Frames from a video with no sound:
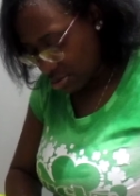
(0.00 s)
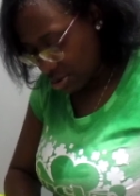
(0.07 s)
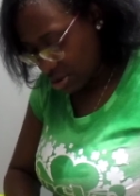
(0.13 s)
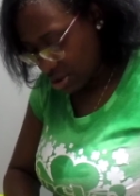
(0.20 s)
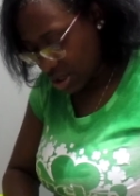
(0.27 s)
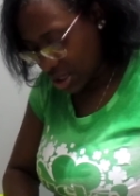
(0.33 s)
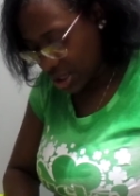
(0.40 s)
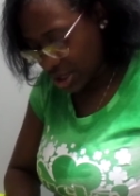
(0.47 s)

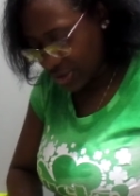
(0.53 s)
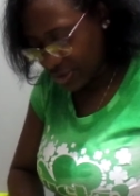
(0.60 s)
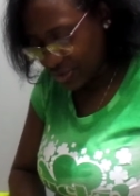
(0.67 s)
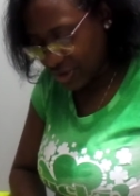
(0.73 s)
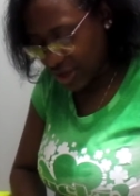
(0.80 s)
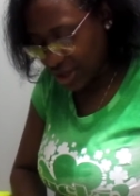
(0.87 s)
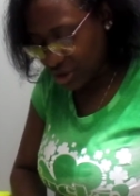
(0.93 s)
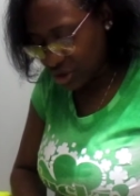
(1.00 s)
I think it was
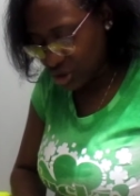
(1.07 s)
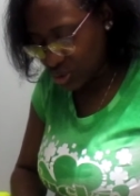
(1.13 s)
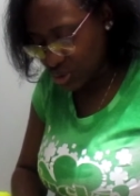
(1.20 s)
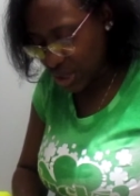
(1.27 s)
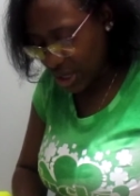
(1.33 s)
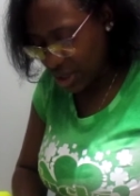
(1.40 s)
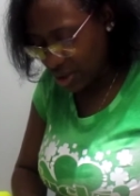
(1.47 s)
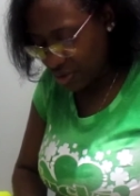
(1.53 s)
like two
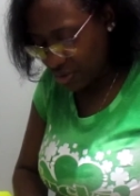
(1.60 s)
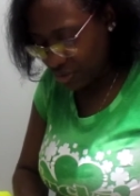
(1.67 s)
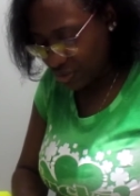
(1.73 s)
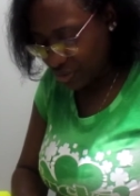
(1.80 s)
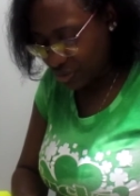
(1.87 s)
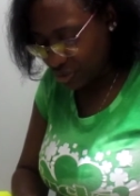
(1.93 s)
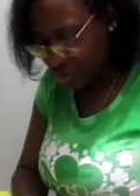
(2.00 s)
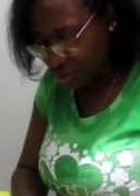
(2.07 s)

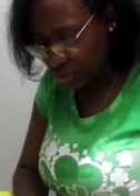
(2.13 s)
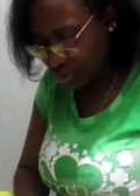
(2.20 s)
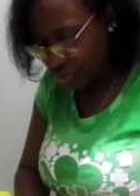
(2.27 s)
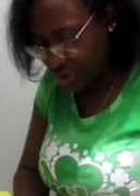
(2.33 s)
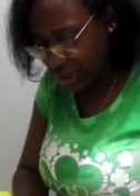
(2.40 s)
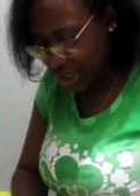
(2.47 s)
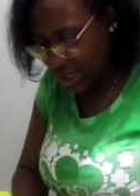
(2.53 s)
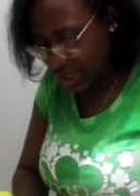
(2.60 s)
days, two,
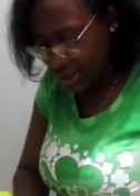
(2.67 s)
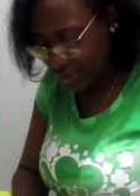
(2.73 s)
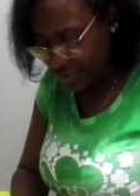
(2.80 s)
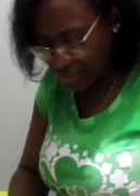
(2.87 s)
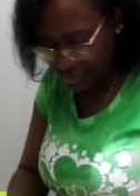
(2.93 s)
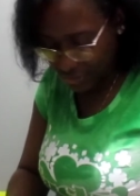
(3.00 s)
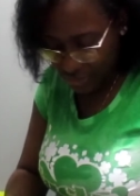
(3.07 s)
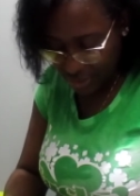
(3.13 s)
three
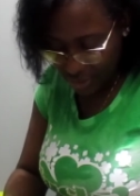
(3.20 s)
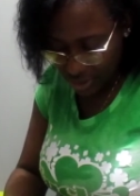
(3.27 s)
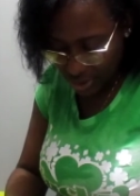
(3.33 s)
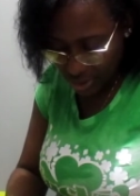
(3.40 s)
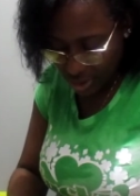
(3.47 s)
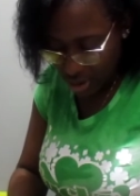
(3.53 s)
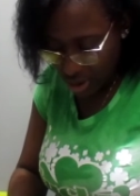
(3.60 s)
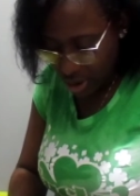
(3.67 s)
days.
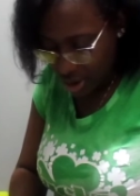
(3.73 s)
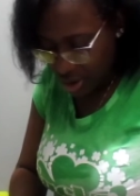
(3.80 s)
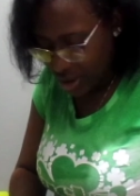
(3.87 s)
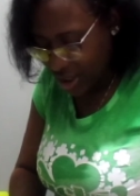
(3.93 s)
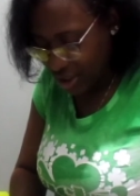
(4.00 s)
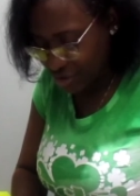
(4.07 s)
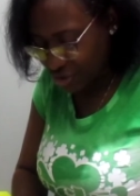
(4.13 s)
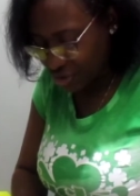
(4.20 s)
I
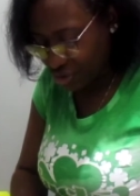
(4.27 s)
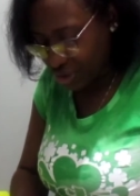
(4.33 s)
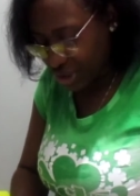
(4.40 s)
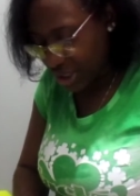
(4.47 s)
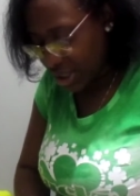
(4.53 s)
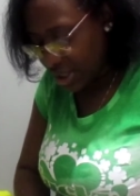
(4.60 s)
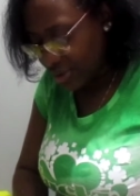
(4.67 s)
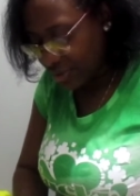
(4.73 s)
think it's three
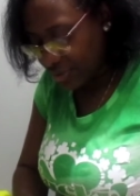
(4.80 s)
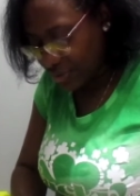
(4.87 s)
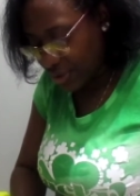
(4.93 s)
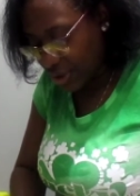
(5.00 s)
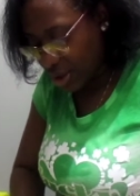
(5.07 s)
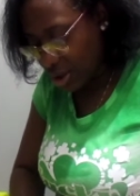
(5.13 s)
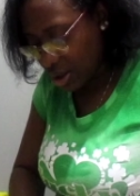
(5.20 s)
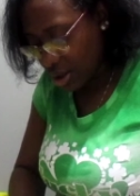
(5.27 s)
days.
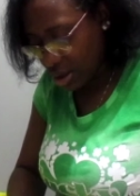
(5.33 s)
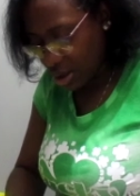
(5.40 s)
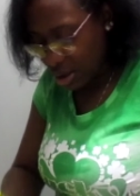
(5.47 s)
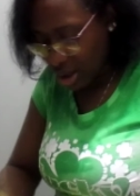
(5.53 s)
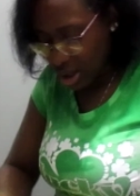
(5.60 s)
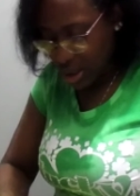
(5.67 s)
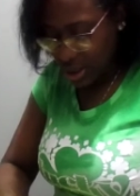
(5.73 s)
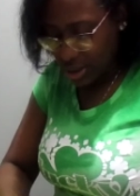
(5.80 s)

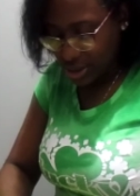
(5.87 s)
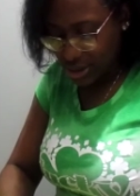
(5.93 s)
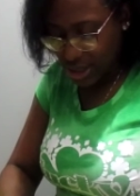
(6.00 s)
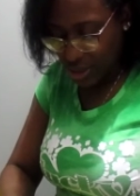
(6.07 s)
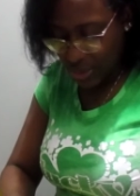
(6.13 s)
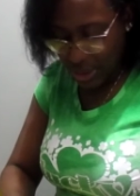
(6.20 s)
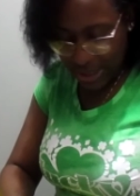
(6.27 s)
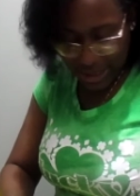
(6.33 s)
So I
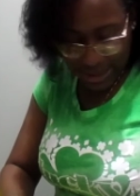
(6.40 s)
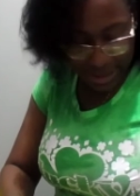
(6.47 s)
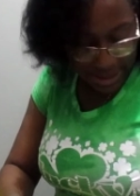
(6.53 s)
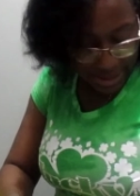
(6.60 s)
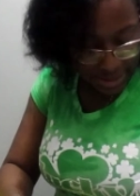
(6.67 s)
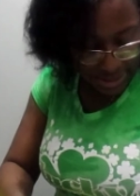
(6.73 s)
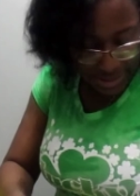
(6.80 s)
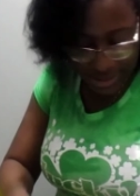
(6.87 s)
want to get
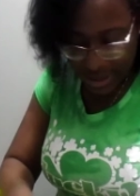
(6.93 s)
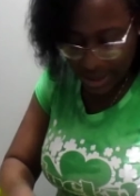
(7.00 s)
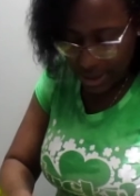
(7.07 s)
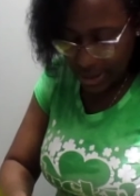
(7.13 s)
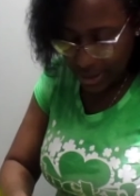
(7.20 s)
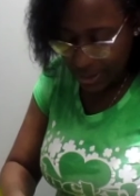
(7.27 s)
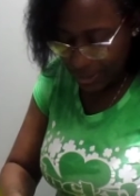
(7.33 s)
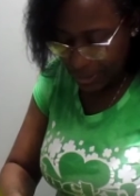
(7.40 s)
it
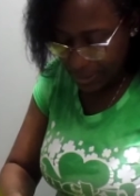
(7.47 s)
done.